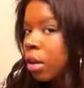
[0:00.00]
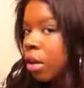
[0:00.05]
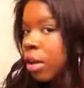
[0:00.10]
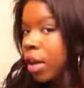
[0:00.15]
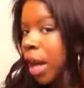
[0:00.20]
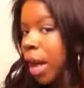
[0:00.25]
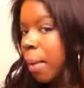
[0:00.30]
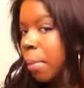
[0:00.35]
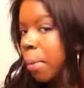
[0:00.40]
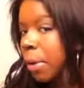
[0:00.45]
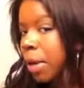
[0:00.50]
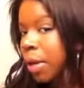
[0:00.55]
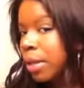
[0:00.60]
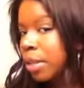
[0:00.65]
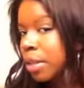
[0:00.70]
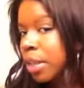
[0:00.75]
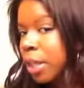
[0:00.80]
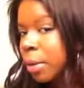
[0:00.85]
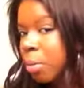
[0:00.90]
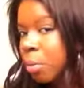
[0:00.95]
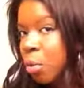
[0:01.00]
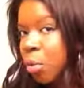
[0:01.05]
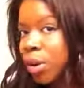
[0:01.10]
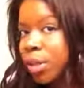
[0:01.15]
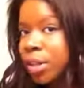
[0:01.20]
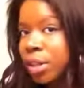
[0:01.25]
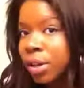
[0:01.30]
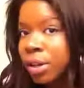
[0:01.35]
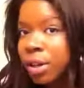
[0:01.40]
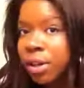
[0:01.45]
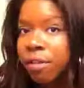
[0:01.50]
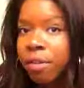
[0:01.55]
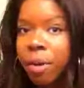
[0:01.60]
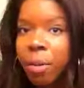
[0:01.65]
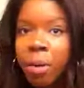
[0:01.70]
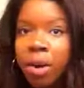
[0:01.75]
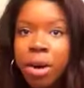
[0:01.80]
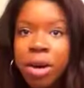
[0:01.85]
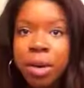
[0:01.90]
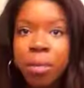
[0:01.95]
yeah, but it's like more subtle. If
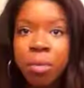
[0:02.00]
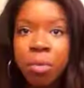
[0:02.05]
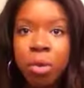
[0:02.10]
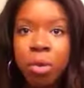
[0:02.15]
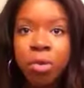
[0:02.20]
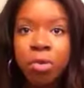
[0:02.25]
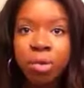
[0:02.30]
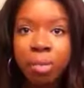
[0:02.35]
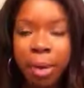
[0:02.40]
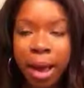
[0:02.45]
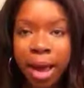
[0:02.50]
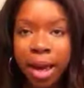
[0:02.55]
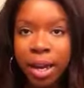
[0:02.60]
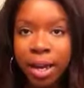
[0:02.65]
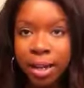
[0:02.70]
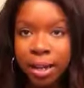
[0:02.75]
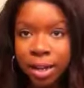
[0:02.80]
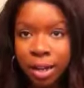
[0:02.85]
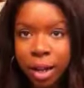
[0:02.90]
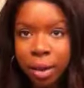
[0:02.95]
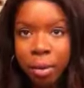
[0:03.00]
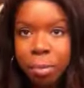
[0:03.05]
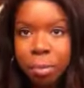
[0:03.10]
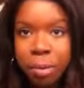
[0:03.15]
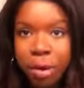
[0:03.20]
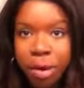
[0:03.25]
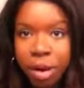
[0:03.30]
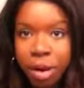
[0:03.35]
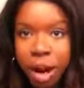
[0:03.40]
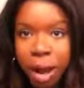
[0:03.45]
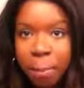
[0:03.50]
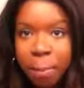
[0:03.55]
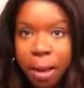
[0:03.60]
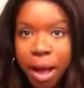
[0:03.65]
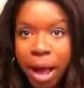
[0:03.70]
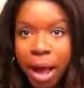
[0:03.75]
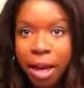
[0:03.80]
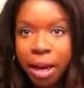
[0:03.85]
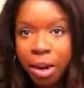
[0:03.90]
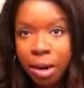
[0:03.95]
I wanted it more dramatic, then I would put it up
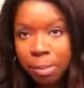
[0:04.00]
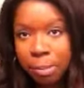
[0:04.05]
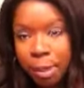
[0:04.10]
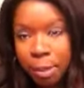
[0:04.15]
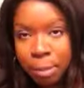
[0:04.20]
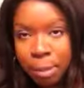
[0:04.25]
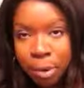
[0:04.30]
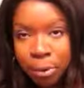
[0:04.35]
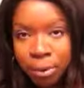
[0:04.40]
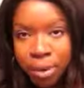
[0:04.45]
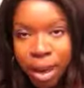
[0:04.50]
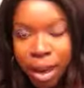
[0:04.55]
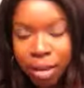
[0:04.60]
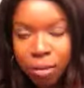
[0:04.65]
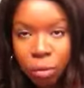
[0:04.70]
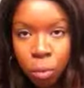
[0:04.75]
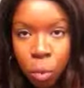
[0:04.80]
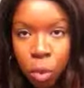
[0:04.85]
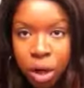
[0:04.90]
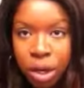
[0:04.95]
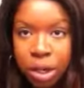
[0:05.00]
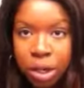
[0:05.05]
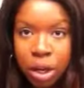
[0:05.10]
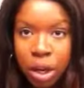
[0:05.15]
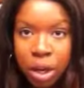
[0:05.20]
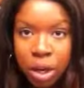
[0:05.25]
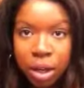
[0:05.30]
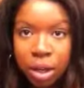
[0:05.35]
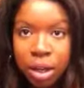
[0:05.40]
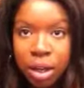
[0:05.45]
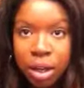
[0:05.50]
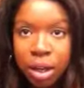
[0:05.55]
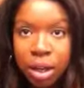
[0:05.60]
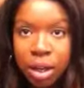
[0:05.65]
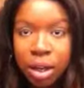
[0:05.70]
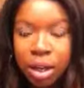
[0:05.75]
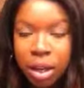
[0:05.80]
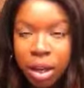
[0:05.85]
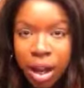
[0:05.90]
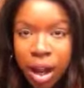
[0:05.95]
higher and maybe only have one dark
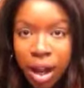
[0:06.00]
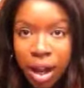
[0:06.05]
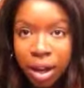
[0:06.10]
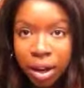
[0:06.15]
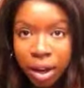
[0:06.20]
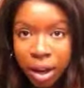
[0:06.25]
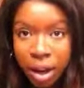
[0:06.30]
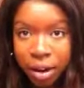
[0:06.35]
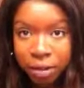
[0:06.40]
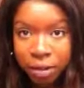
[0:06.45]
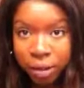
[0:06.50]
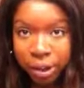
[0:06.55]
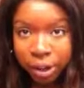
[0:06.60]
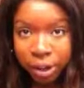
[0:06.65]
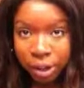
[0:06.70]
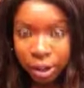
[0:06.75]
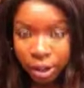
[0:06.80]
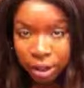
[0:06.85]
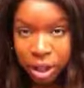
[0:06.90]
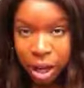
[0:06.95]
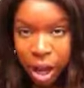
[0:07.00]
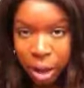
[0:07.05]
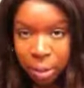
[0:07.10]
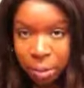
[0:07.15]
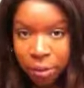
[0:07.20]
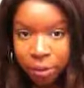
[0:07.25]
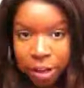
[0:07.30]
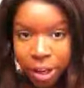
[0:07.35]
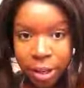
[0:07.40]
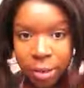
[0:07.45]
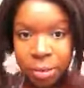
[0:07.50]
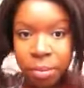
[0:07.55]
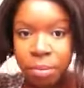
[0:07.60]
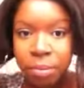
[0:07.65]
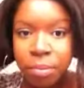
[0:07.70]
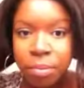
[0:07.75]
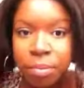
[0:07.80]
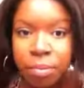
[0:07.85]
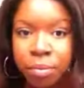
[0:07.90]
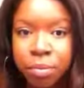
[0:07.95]
covering on top of it.
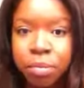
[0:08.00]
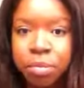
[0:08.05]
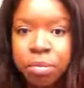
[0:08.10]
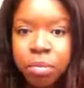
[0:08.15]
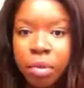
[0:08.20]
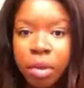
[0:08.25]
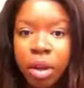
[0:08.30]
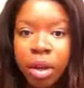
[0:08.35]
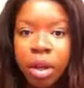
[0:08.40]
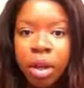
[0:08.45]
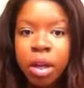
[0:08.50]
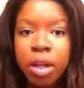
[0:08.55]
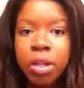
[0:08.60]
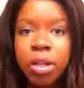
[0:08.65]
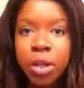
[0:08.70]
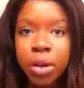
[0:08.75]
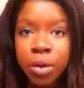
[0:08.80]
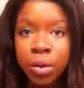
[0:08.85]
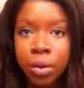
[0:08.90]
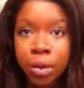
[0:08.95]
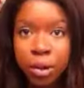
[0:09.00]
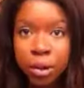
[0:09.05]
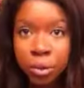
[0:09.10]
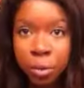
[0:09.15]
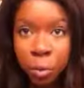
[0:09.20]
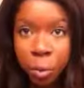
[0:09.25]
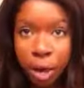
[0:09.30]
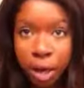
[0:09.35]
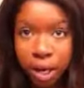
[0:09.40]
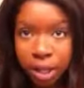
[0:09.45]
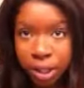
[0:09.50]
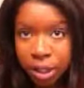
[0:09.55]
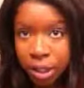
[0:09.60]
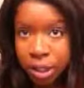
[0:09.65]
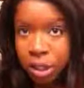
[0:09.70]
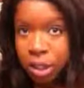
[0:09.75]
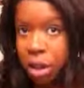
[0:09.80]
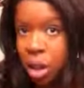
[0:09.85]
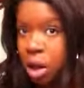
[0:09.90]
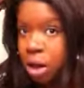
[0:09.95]
So there's
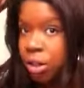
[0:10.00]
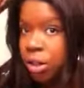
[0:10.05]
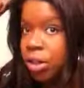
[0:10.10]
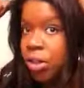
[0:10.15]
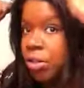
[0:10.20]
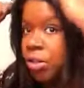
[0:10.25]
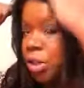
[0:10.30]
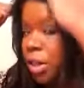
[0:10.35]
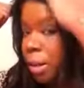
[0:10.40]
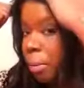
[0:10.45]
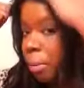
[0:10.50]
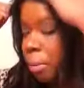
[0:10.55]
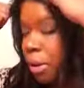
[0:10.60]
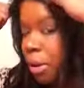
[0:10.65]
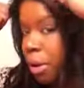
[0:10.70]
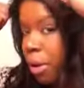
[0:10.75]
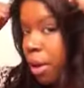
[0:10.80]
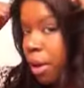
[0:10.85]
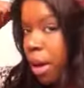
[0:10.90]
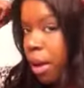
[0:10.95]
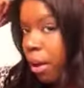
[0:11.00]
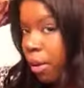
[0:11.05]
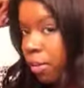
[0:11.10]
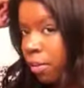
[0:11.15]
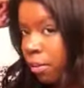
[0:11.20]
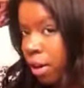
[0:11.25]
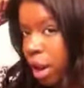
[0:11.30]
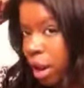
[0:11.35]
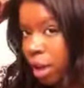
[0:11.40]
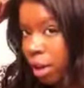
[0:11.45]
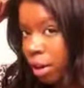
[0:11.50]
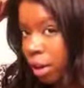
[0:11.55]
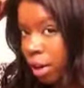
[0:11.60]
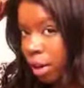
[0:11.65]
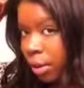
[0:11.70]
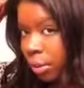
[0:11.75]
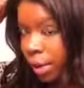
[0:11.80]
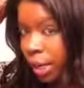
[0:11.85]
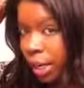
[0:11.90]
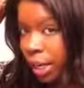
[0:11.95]
one long strip of
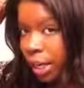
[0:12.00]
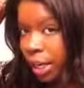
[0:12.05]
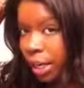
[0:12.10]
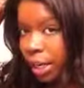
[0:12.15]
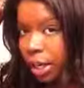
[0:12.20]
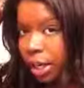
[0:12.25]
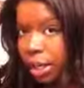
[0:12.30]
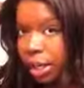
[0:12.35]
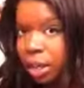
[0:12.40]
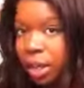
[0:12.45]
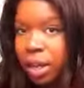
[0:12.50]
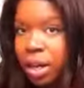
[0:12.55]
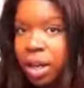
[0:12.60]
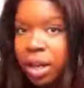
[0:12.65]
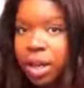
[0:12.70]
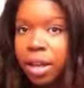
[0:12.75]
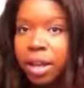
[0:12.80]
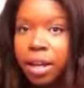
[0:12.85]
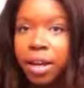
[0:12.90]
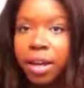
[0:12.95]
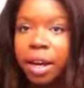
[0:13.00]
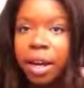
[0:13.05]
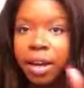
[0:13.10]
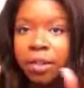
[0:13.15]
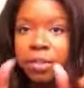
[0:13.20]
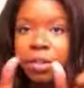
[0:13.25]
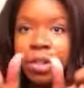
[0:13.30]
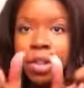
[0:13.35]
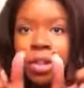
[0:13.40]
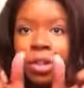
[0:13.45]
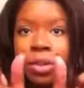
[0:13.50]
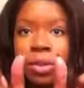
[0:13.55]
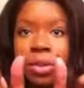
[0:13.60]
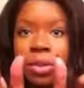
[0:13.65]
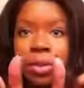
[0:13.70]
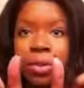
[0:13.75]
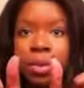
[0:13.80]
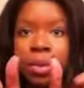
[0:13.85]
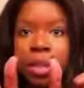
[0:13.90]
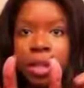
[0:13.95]
color right here. Then I have
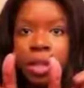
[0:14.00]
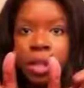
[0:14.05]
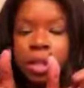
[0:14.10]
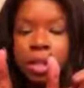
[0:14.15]
two